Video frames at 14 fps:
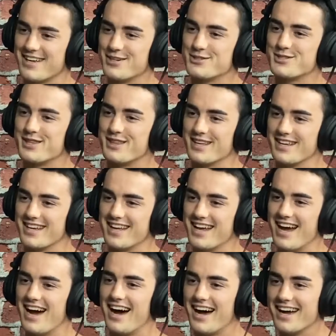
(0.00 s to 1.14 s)
Here's the thing.
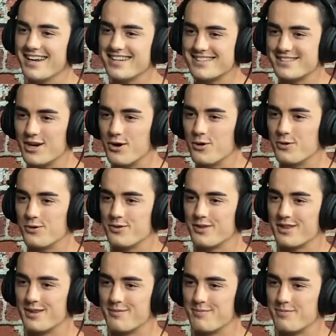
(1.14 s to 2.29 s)
I
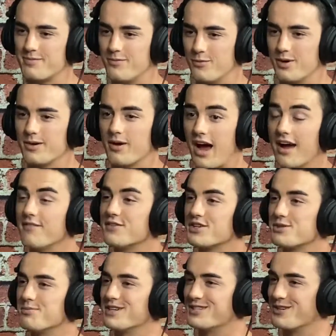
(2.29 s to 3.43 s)

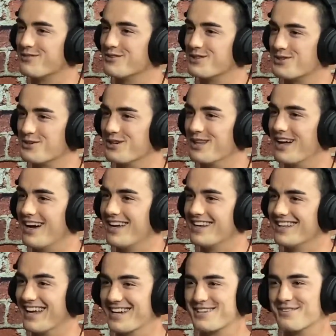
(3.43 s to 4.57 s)
envision myself on the show a lot,
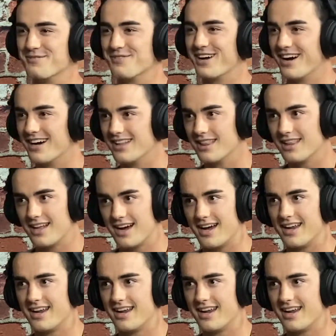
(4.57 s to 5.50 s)
like a lot.